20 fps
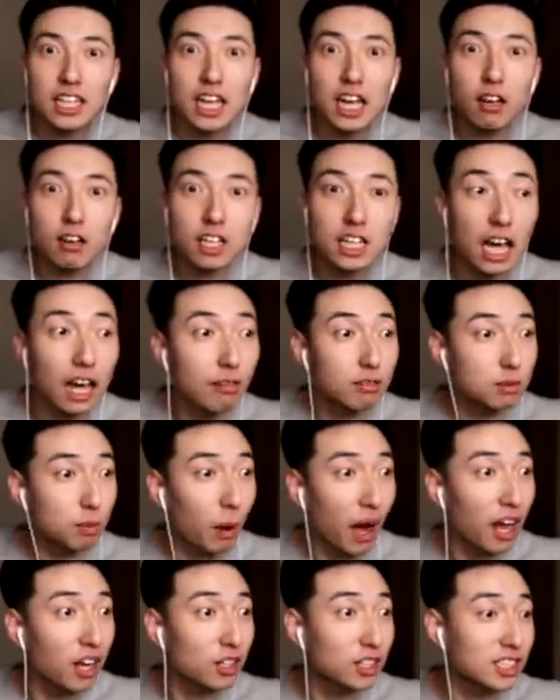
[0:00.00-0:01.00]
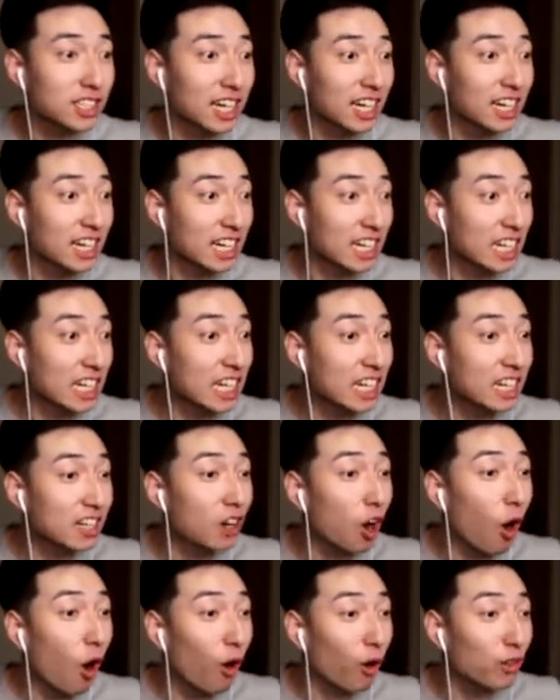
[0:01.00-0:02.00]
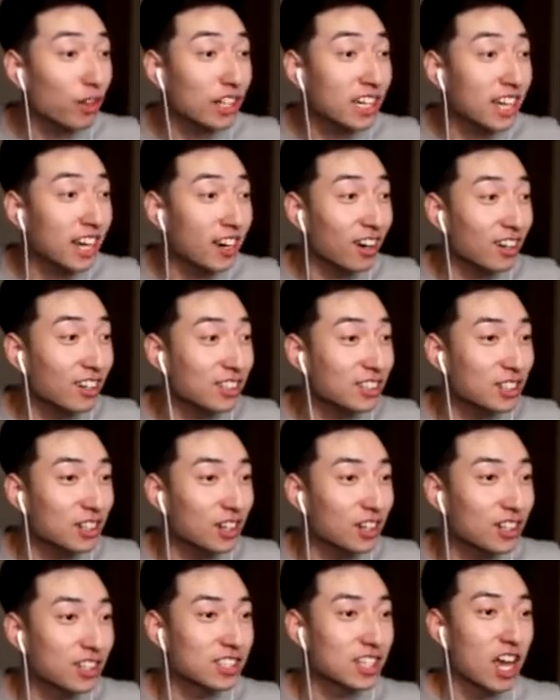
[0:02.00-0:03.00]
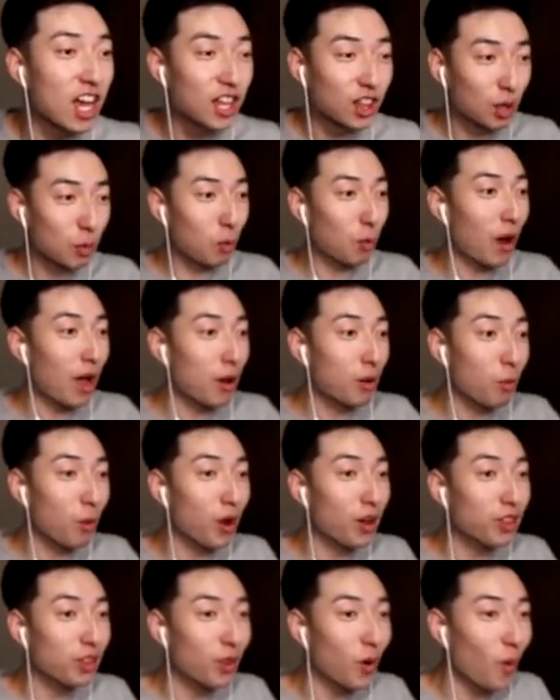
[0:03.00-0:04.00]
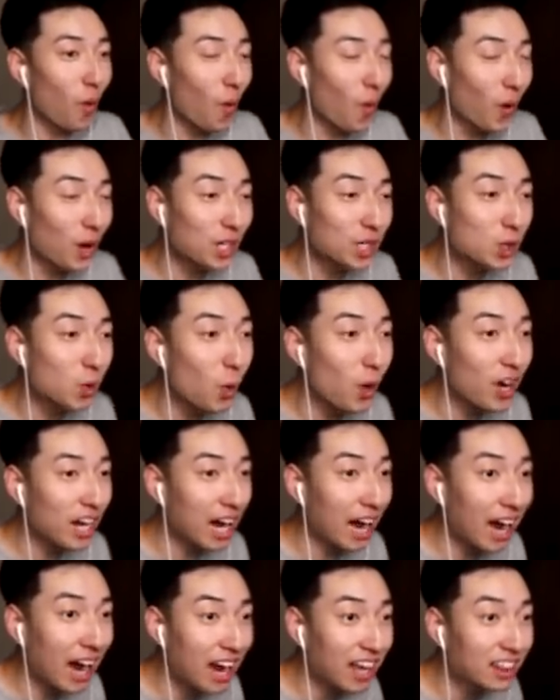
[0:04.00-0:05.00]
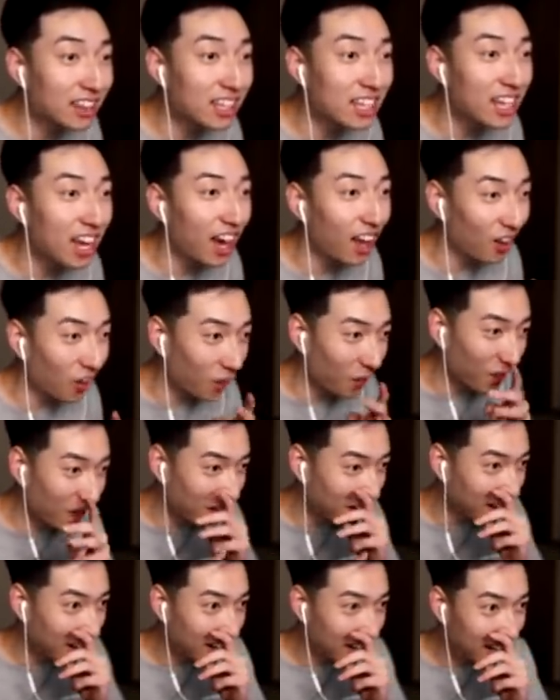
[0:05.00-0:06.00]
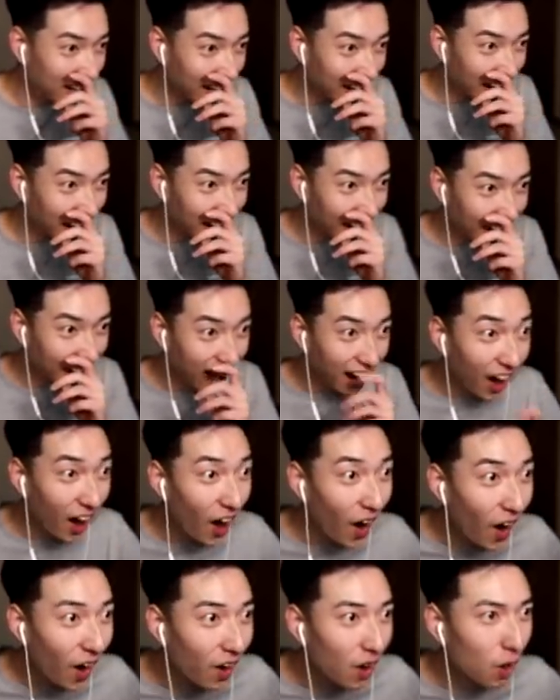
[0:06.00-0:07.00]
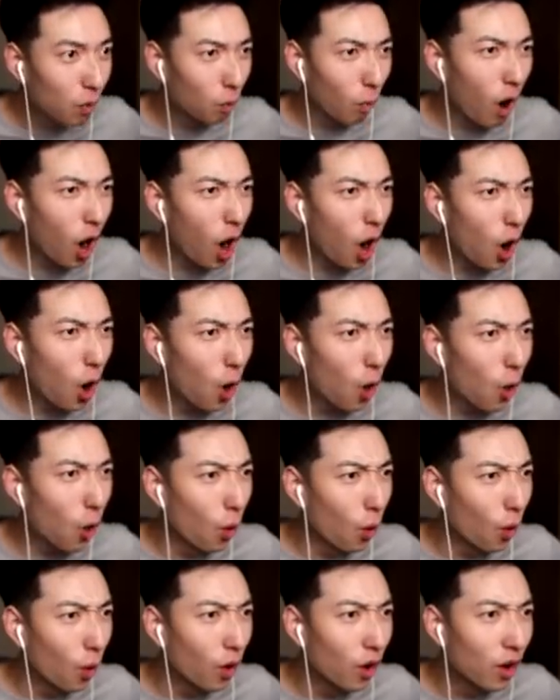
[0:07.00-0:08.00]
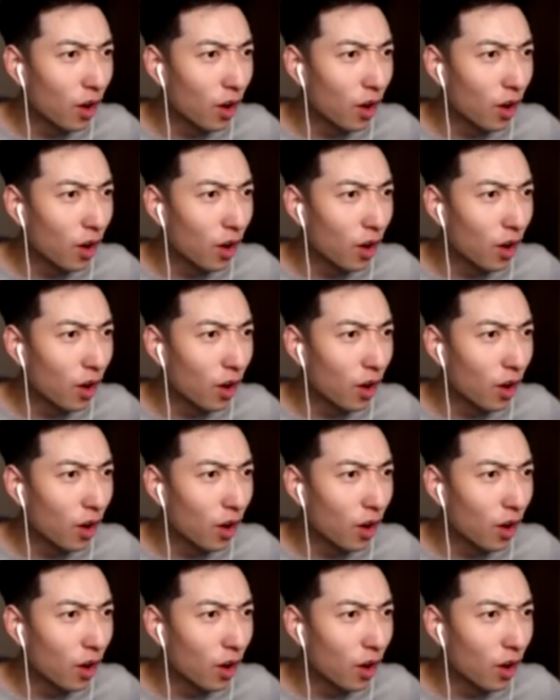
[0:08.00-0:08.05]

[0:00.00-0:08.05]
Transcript: King Cave Spider is gonna eat all the characters. The red one, the orange one, and the yellow one. Whoa!